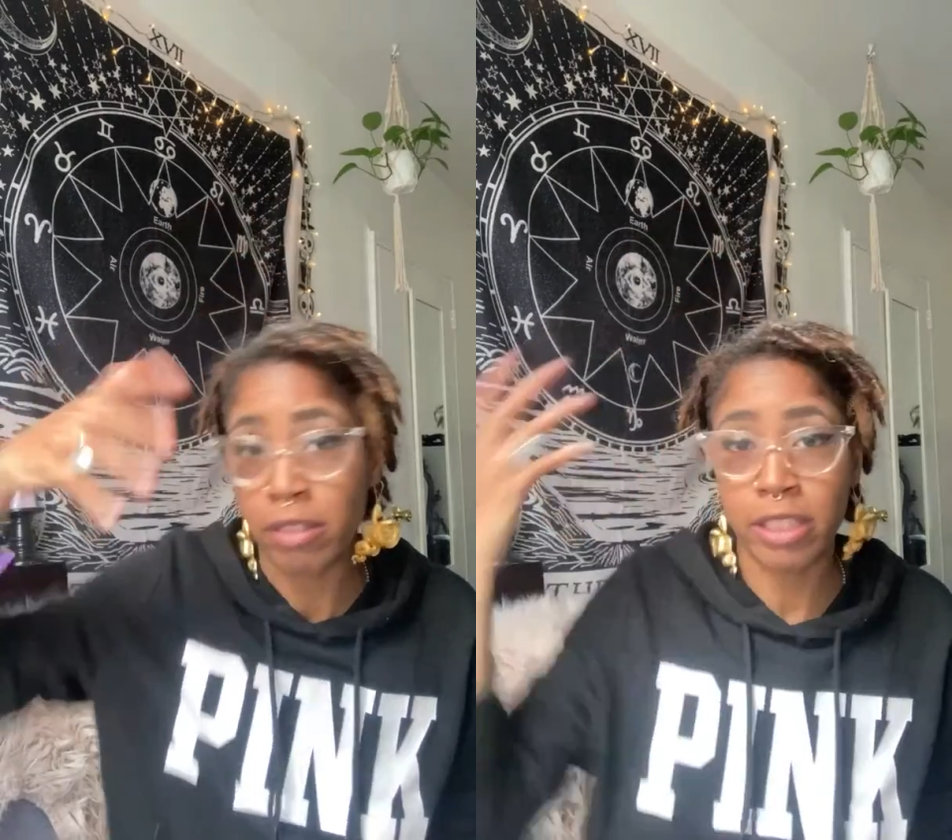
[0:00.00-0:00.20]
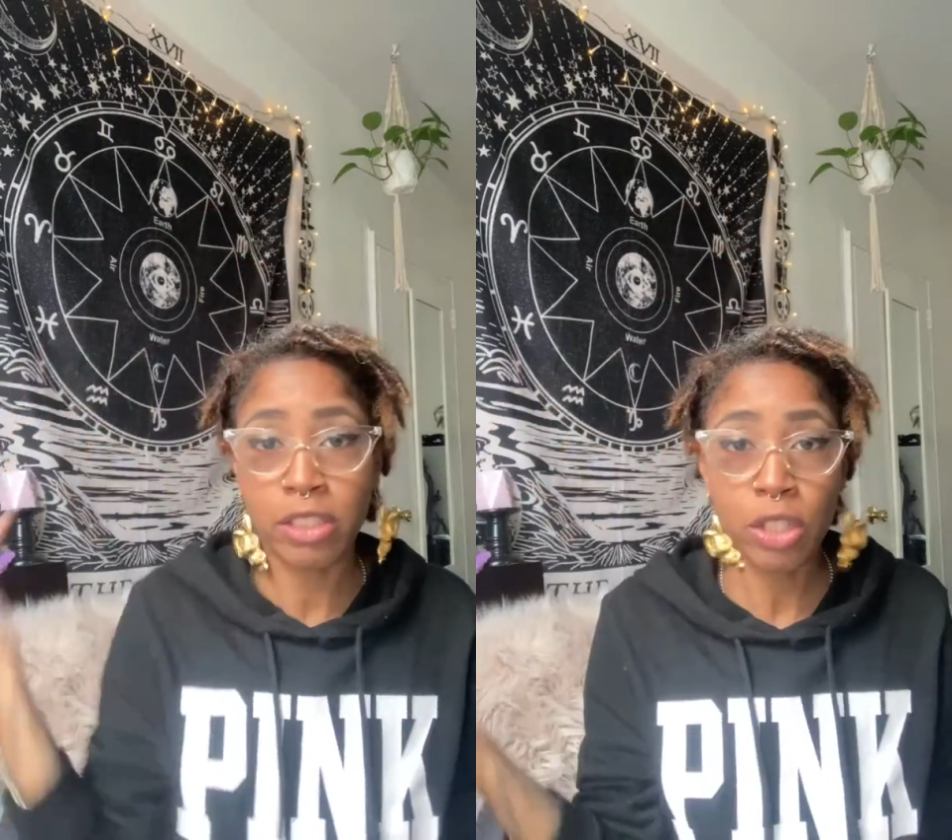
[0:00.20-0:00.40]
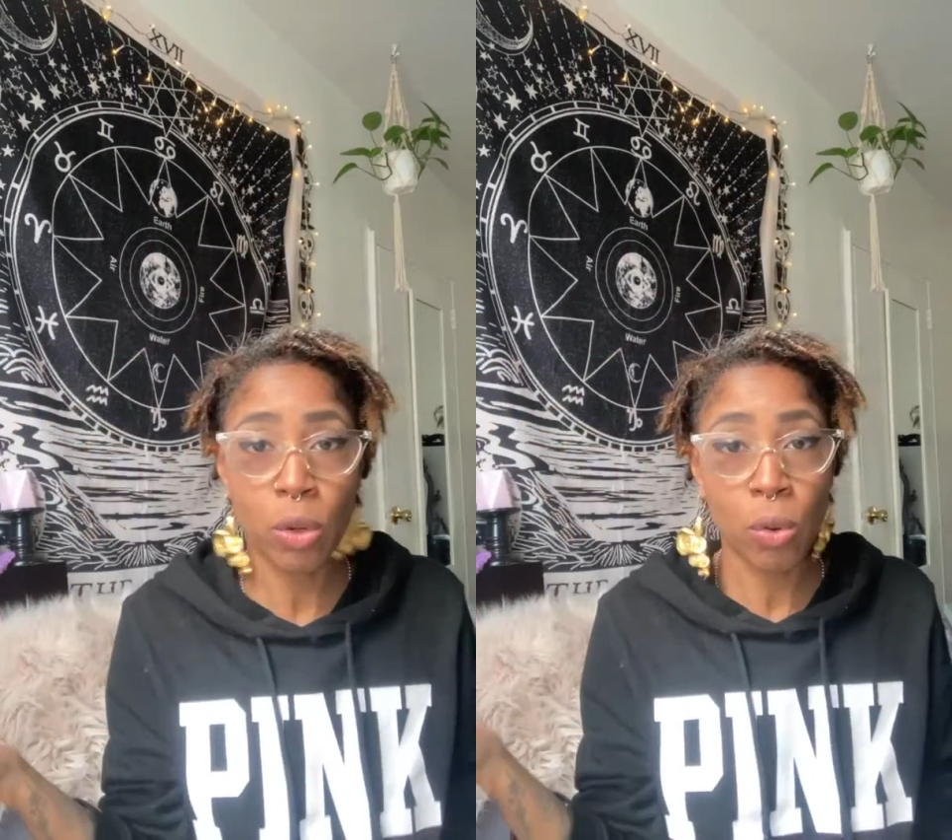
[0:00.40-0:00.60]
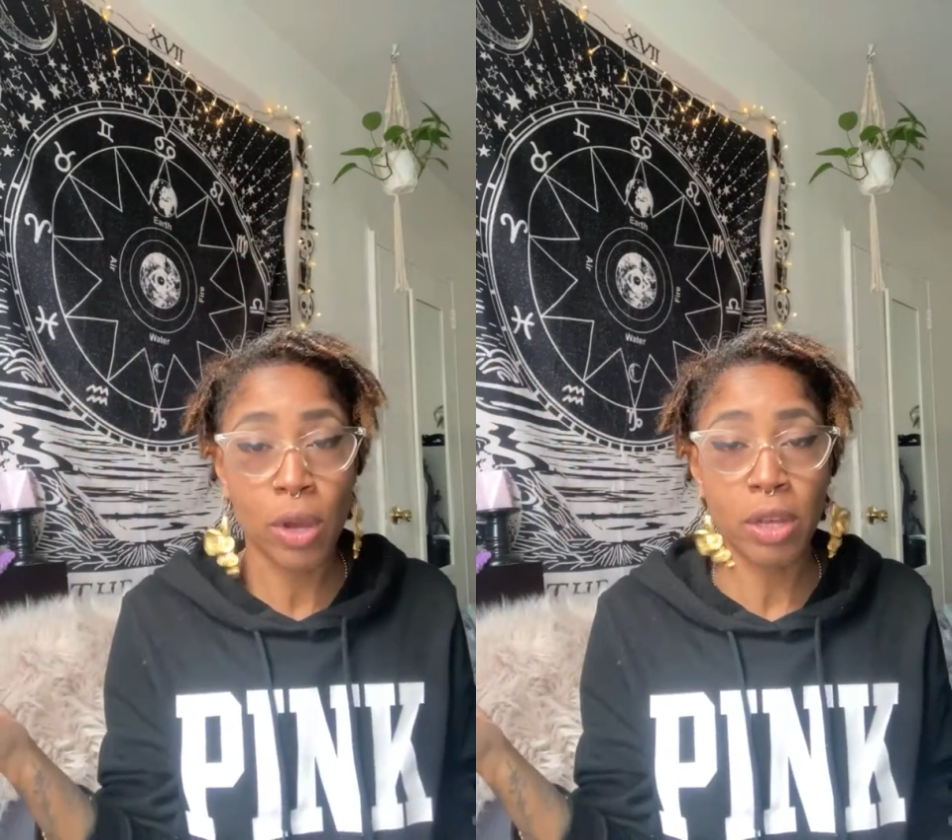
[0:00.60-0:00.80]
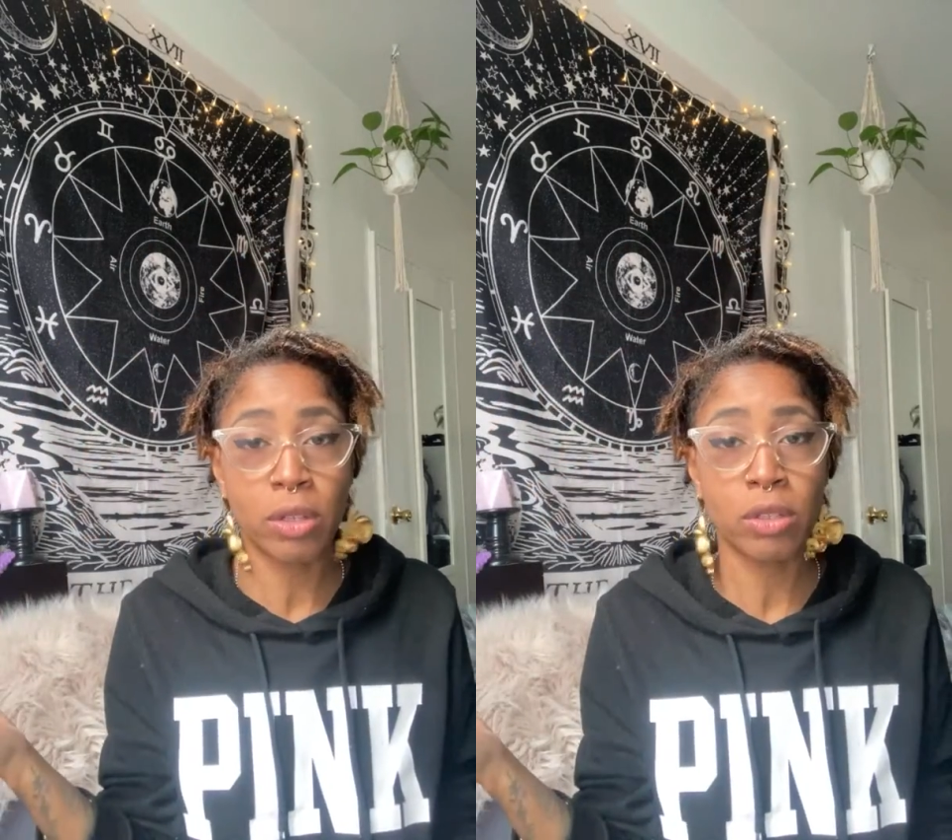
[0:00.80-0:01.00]
did the
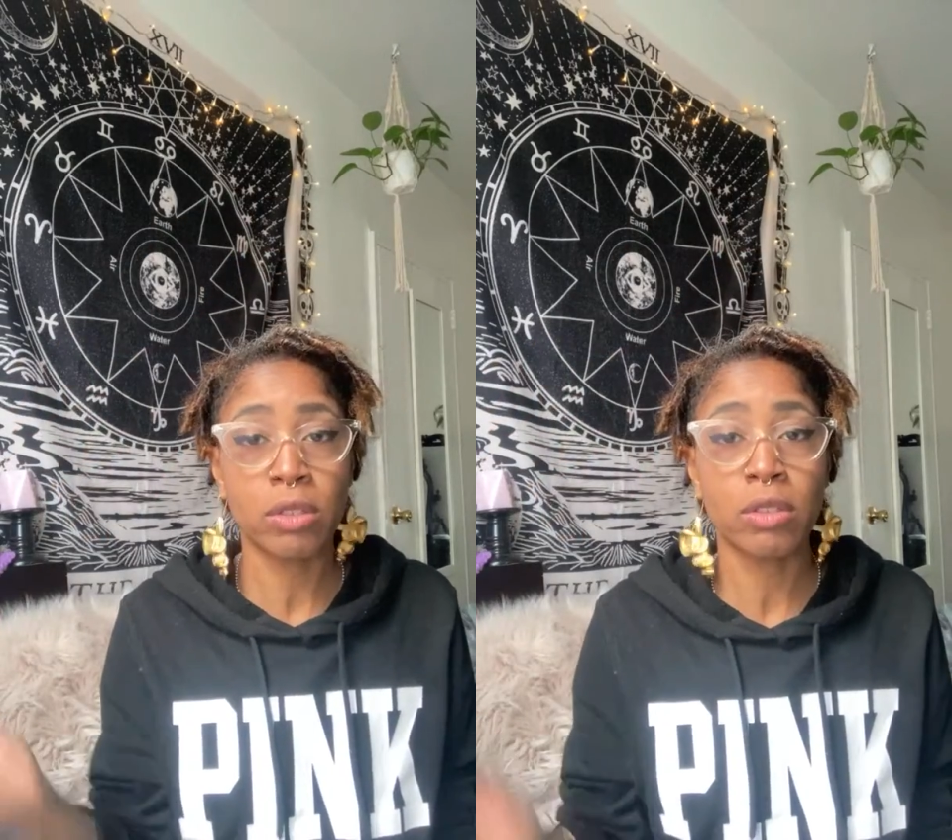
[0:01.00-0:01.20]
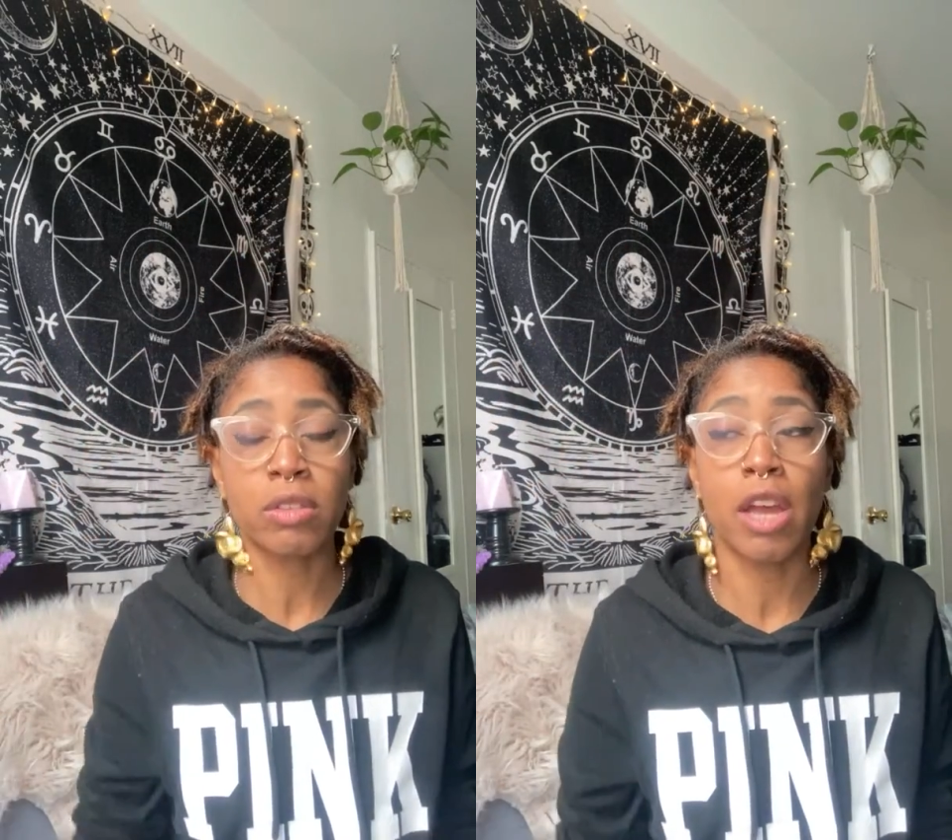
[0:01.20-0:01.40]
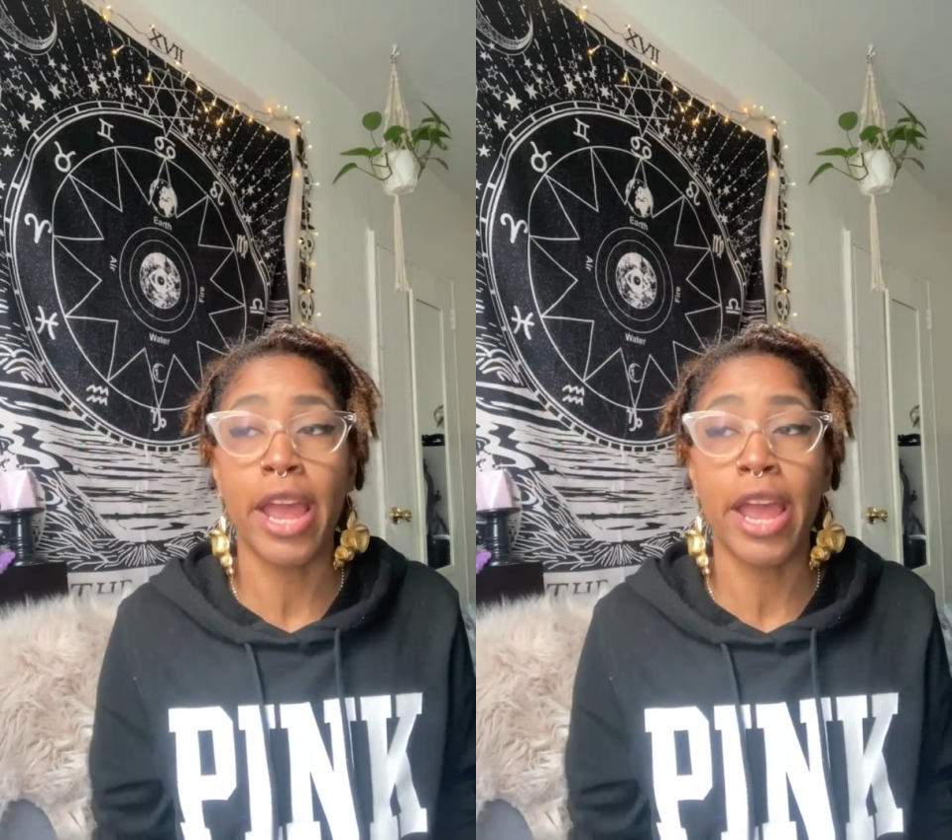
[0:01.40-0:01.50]
coils,